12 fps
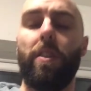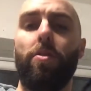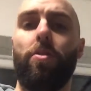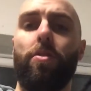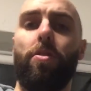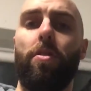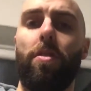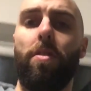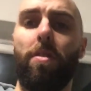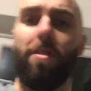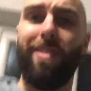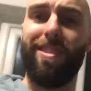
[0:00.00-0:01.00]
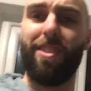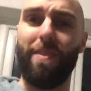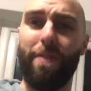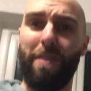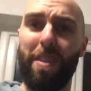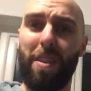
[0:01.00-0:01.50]
Just
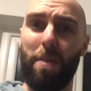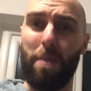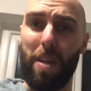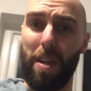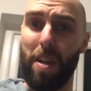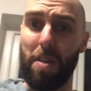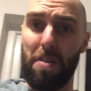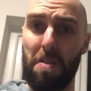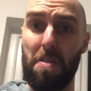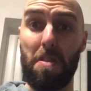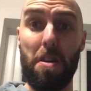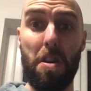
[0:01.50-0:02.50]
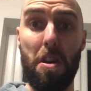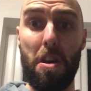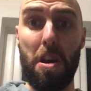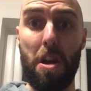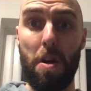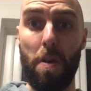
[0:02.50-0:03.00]
feeling a bit
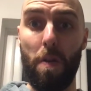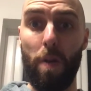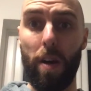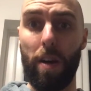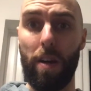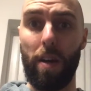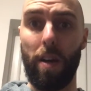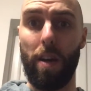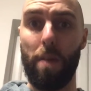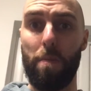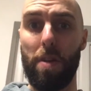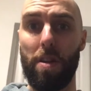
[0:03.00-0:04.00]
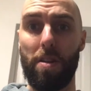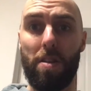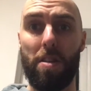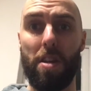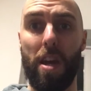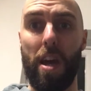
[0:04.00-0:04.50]
low, a bit
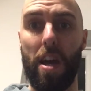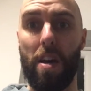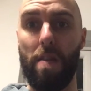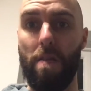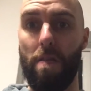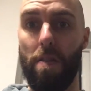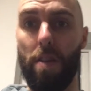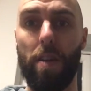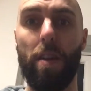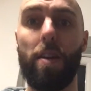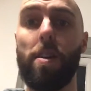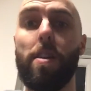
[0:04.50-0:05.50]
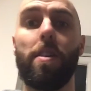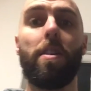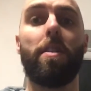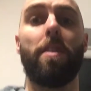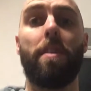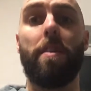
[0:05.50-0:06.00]
down,
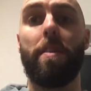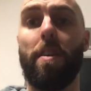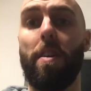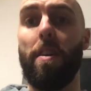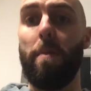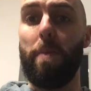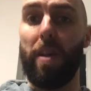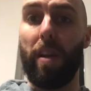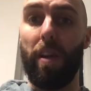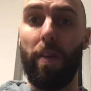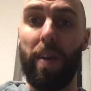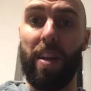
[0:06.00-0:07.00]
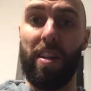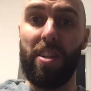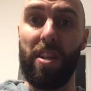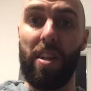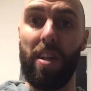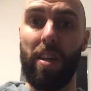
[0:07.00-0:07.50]
a bit low
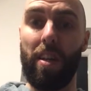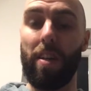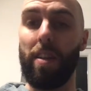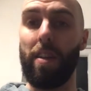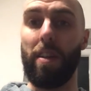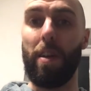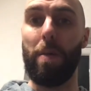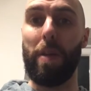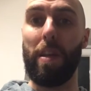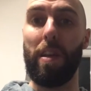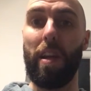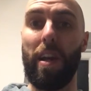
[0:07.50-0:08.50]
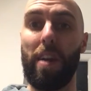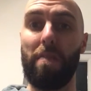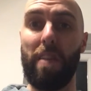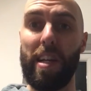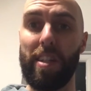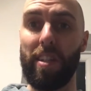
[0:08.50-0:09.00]
energy, a bit like
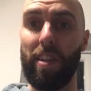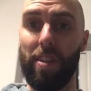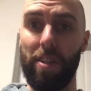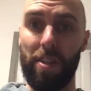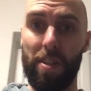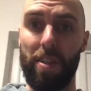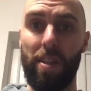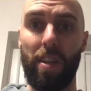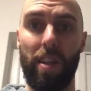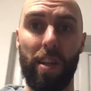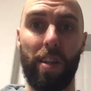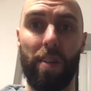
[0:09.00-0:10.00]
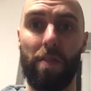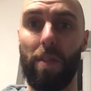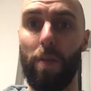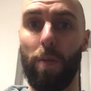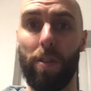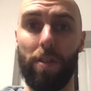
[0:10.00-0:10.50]
restless, like I don't
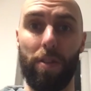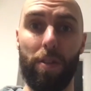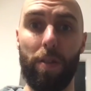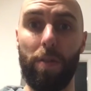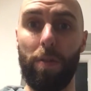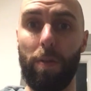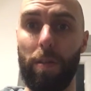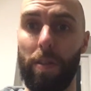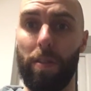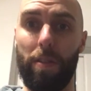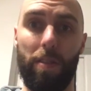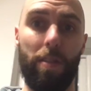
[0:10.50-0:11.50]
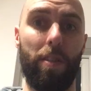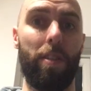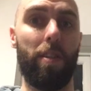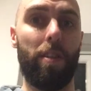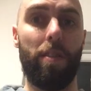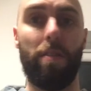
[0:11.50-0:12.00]
know what to do.
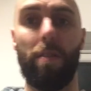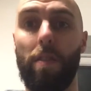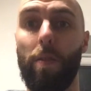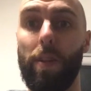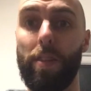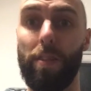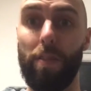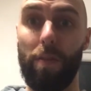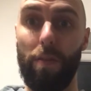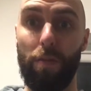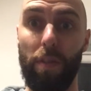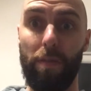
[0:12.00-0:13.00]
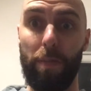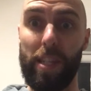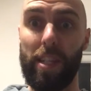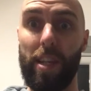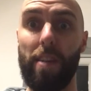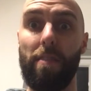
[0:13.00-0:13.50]
Don't know what to do with
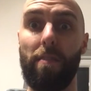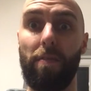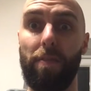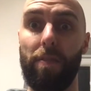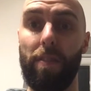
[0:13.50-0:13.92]
myself.